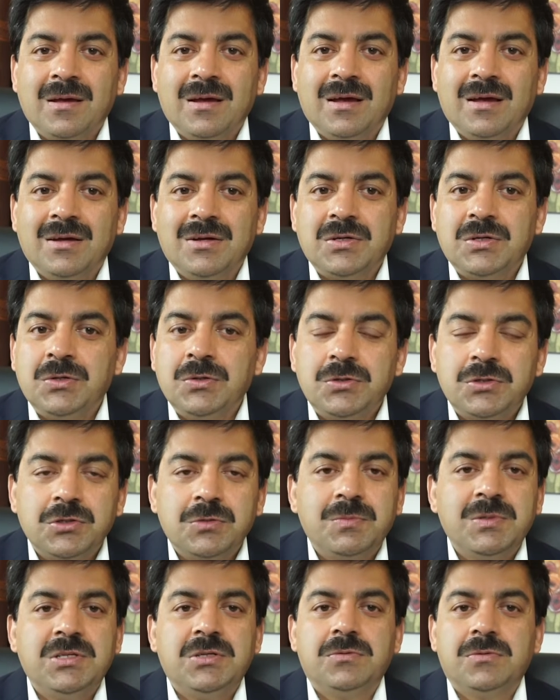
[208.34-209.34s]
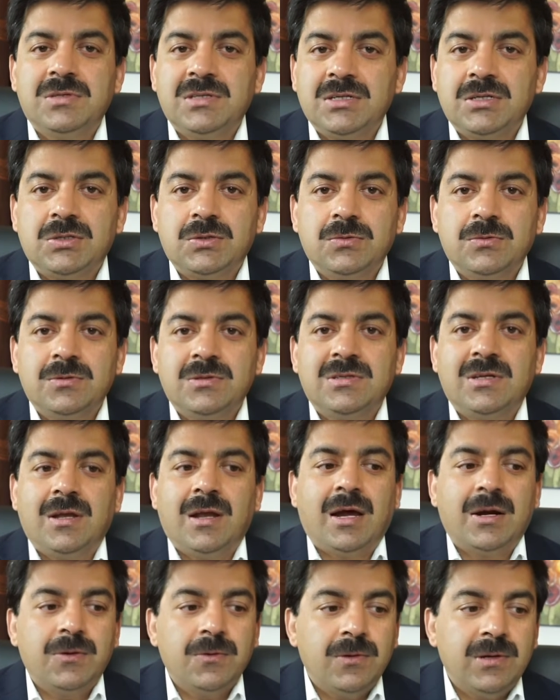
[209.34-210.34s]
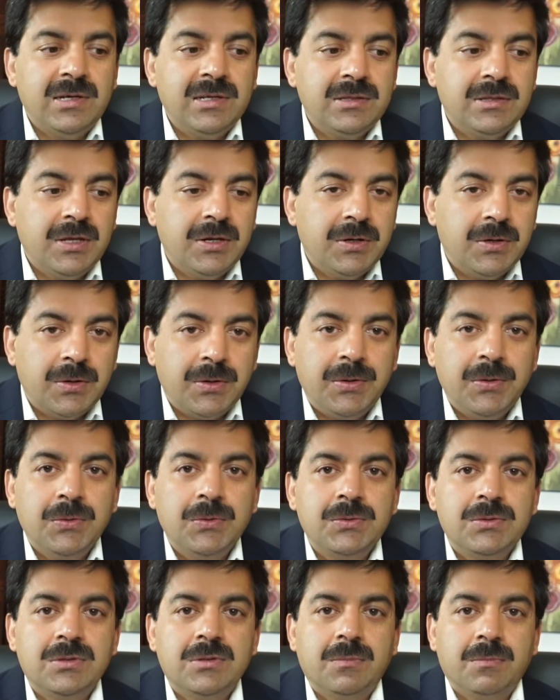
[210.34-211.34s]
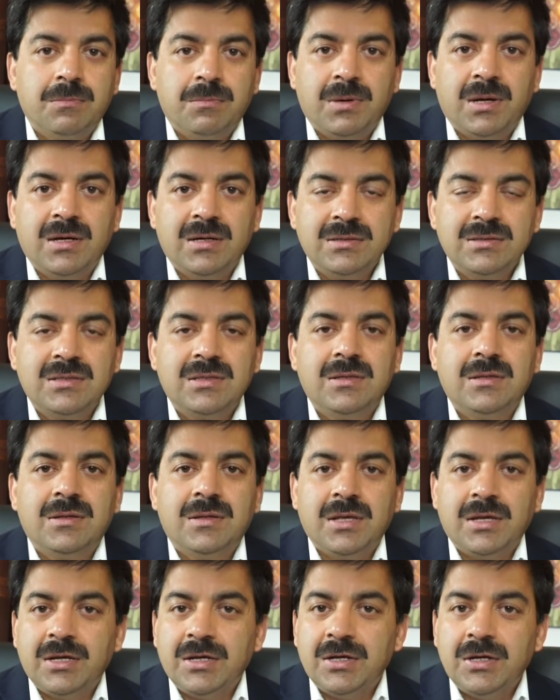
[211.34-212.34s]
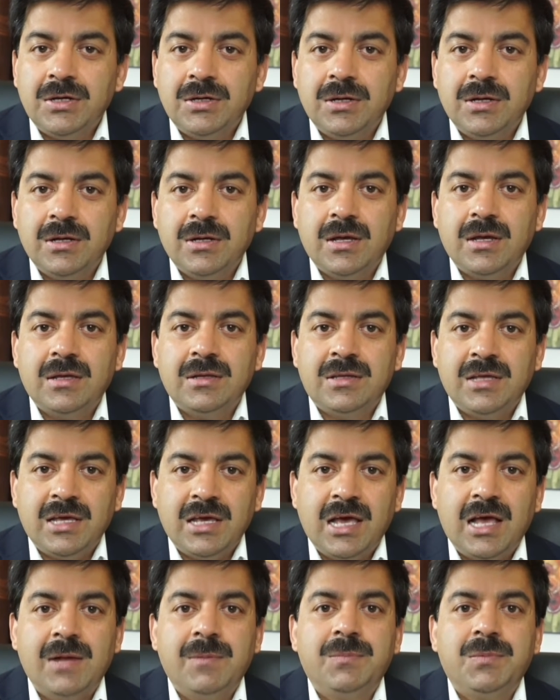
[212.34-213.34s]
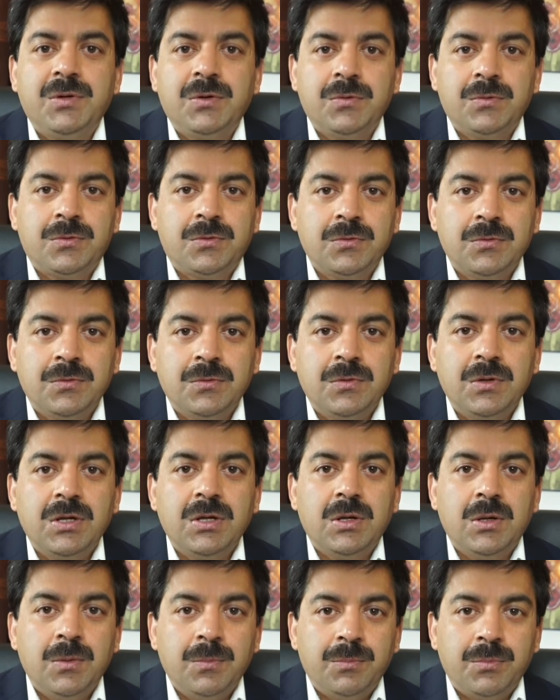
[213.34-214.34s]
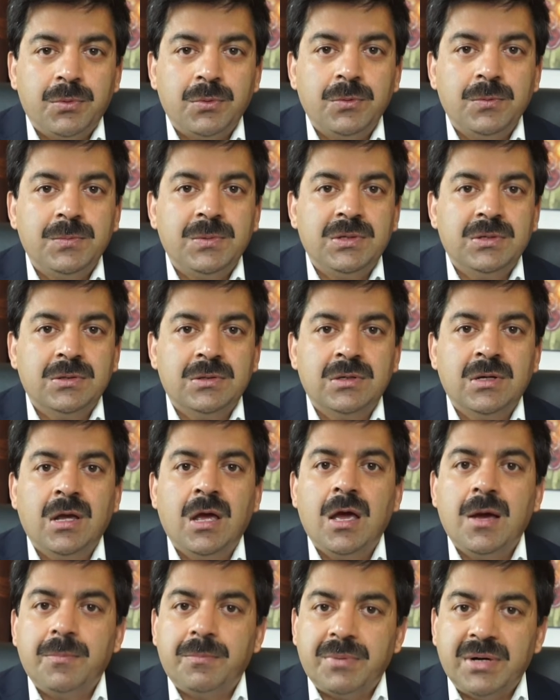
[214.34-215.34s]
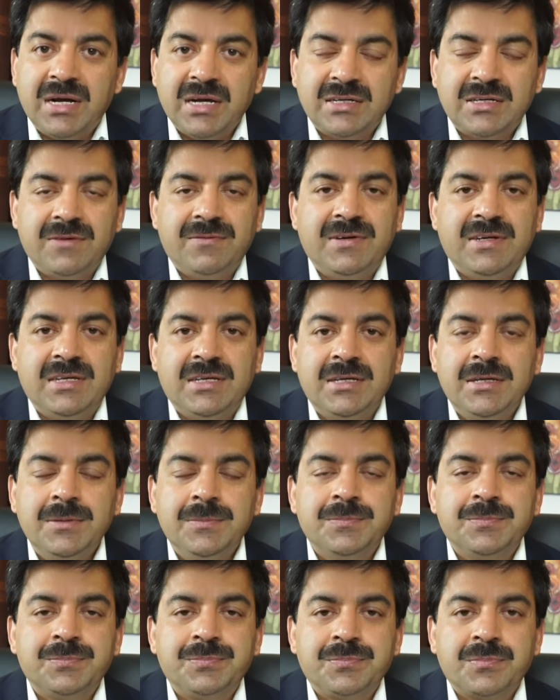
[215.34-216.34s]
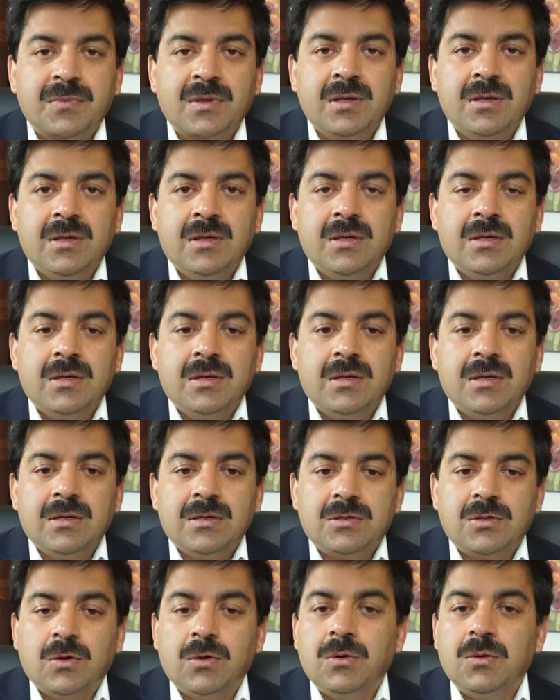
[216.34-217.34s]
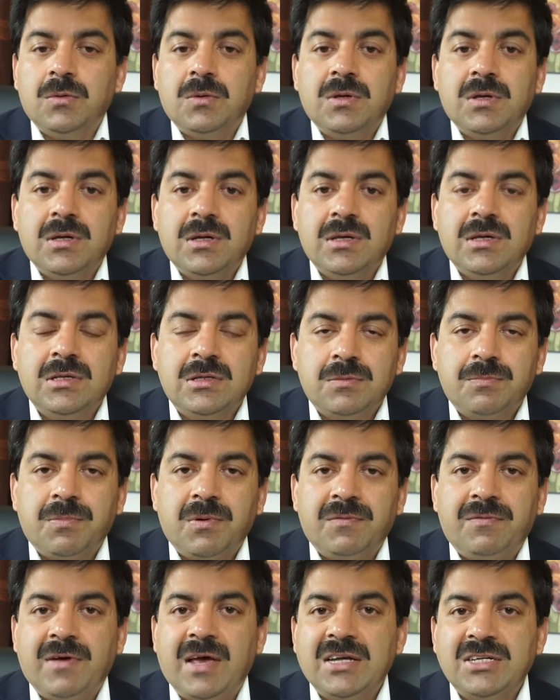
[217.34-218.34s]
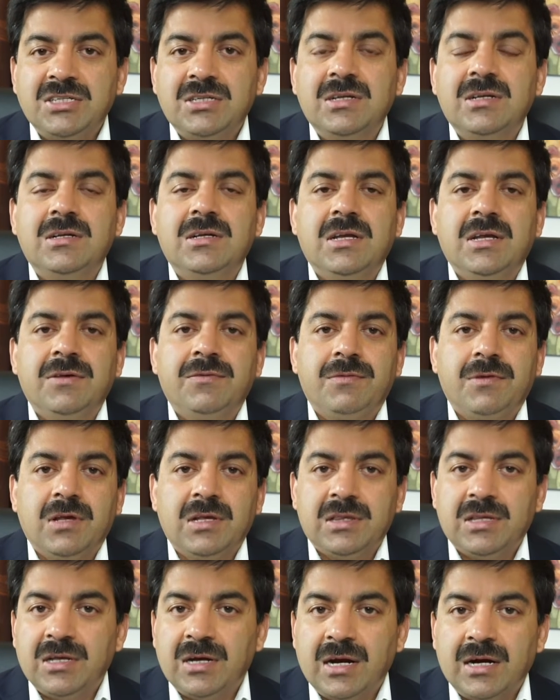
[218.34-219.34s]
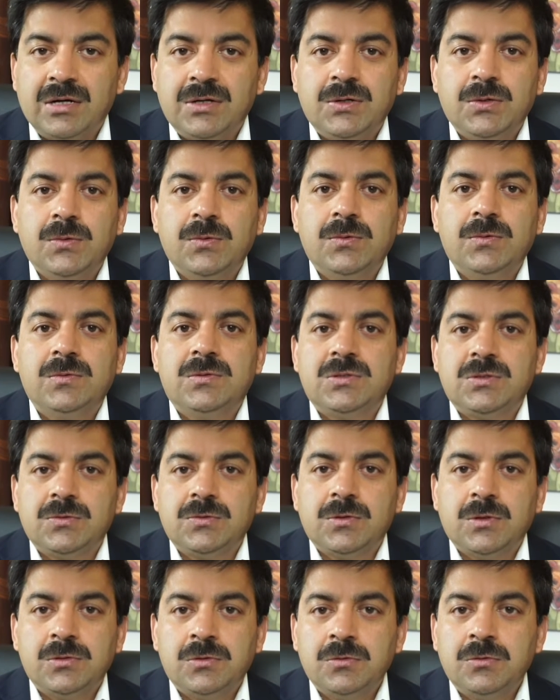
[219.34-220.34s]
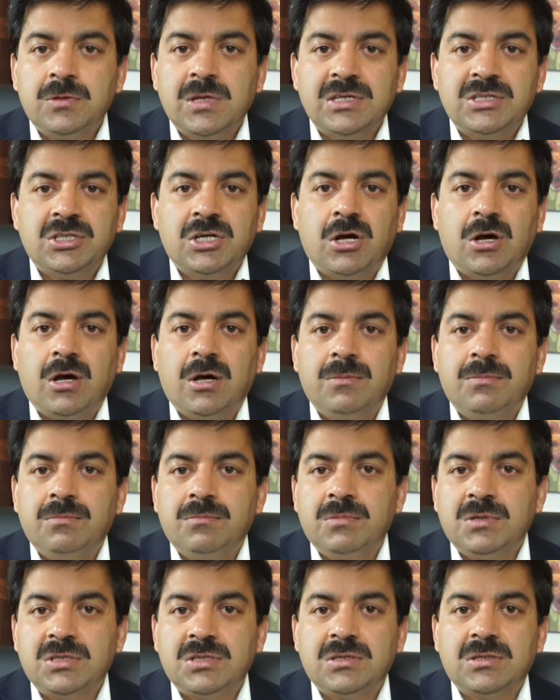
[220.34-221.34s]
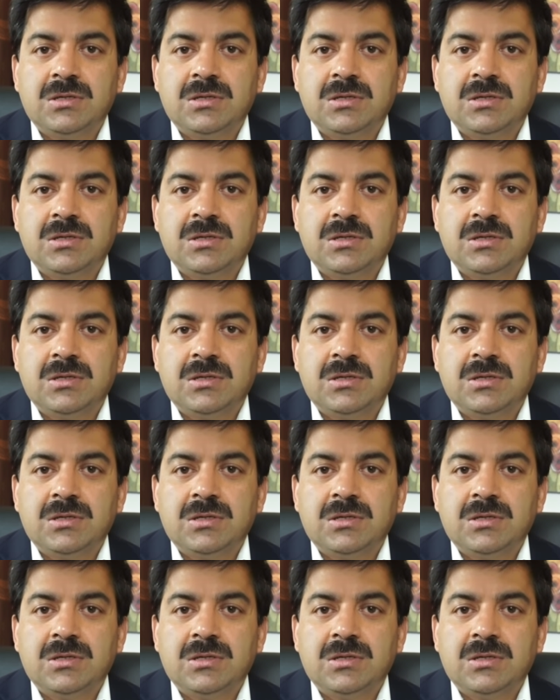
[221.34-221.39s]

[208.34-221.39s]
You should be using tools. Not only they reduce bugs, they help you to improve your productivity. So it's professional. If there are tools to do the job which